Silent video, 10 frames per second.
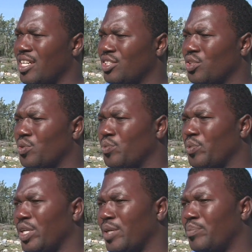So
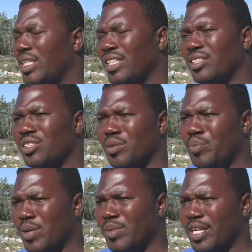we are pleading to the
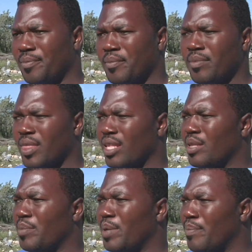public
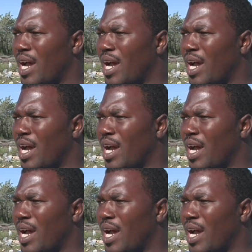to be